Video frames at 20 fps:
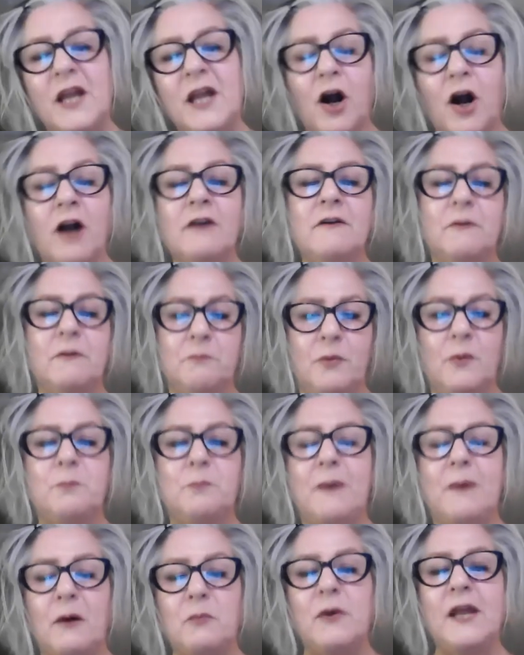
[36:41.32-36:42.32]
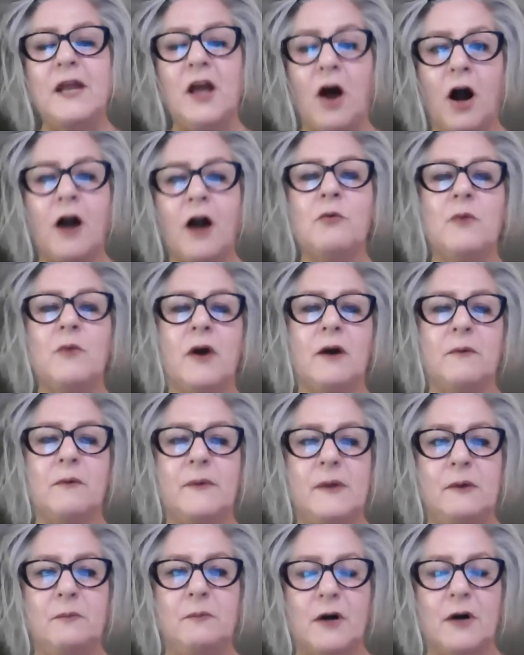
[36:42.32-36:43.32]
we aren't where
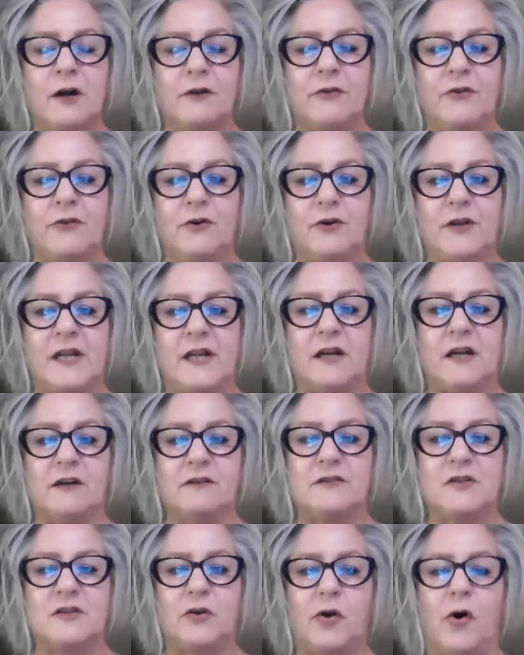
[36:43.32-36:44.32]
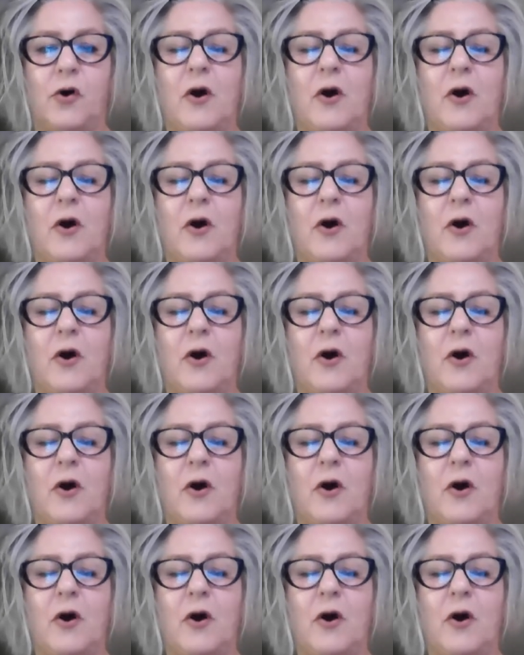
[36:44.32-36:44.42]
we were 30 years ago.